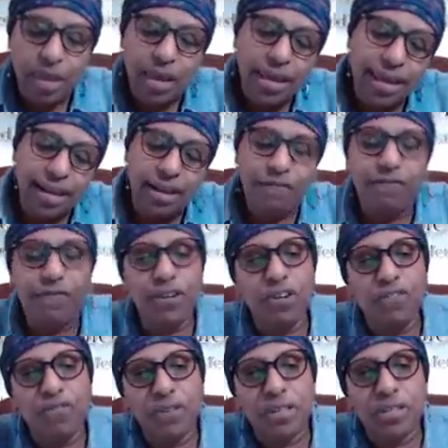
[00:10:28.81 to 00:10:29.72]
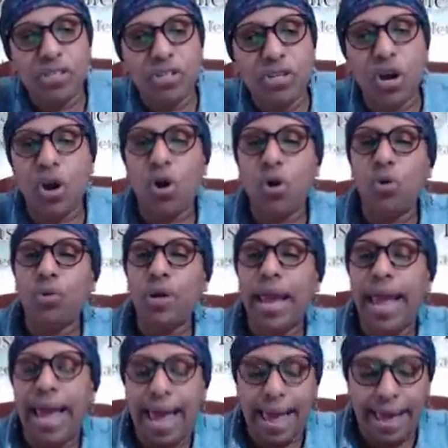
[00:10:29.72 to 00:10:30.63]
get a feel for the stone
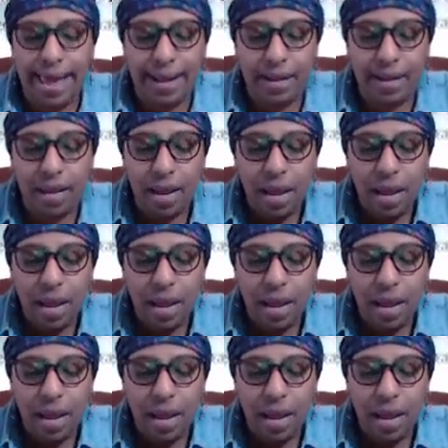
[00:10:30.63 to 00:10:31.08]
and,